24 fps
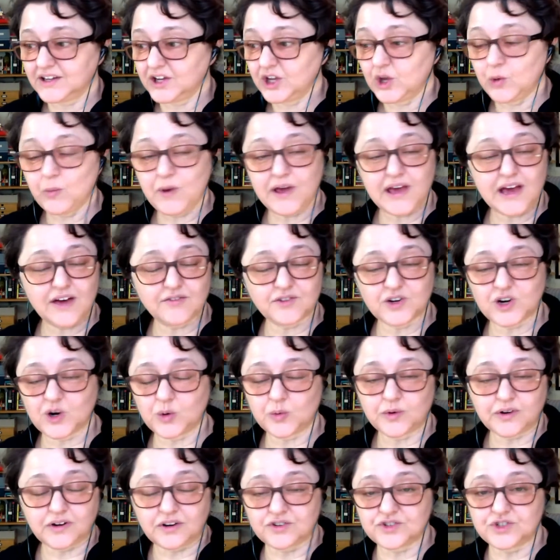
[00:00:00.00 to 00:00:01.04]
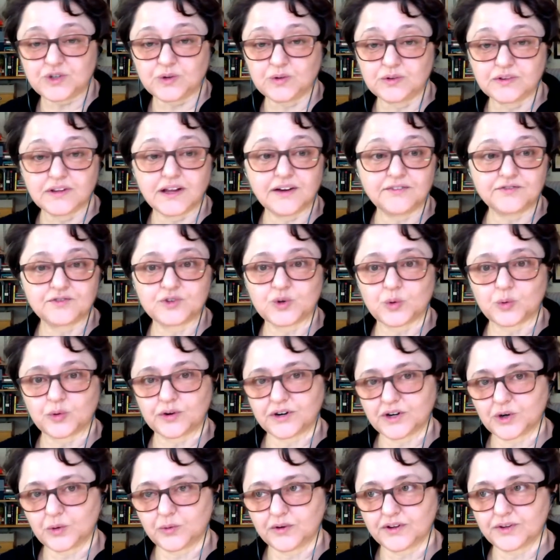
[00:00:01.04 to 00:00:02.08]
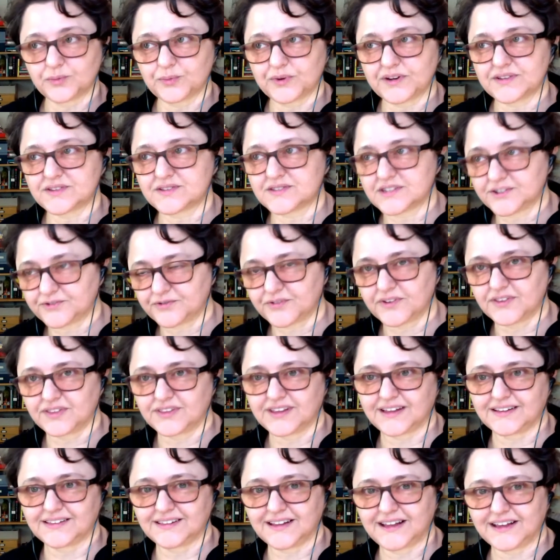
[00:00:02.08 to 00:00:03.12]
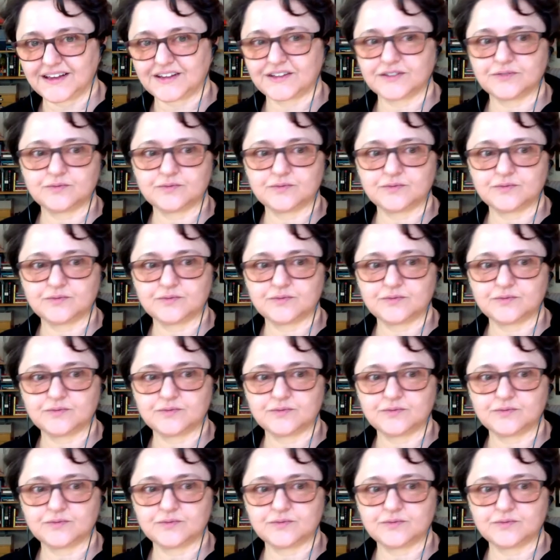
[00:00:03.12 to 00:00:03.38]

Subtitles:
You may have coworkers you love to work with, but it's different than like